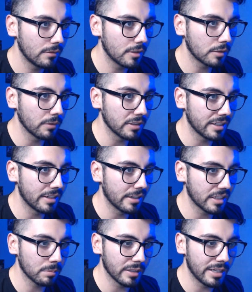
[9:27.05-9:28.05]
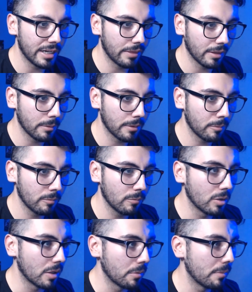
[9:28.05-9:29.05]
Just realized I didn't explain anything about
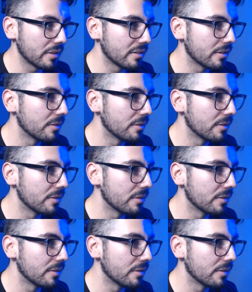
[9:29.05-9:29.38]
what I'm about to do.